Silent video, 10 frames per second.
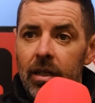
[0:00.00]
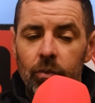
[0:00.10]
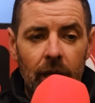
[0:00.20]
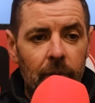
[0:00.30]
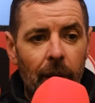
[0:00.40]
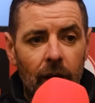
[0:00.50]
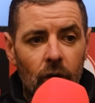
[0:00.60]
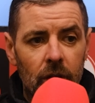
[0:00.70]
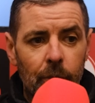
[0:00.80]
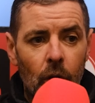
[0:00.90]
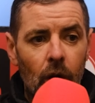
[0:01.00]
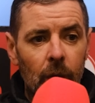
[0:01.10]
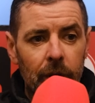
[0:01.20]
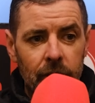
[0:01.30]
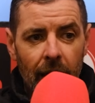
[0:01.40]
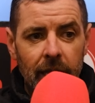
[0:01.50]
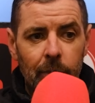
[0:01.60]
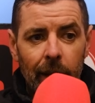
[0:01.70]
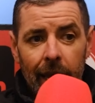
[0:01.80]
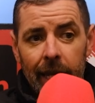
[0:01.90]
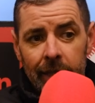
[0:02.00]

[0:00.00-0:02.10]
and we got back on the ball and we tried to play.